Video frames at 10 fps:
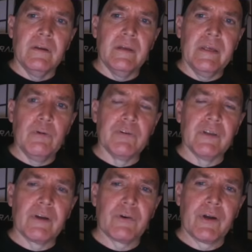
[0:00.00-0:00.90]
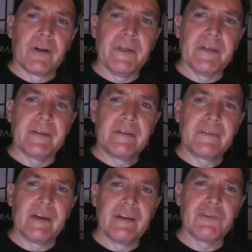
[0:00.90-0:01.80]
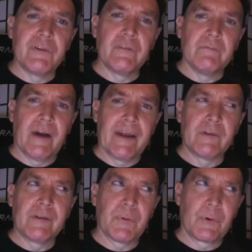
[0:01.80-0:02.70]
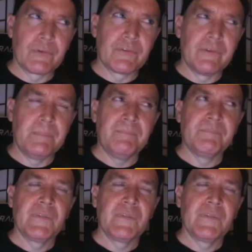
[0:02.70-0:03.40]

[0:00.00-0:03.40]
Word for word: He was an incredibly contentious, violent person.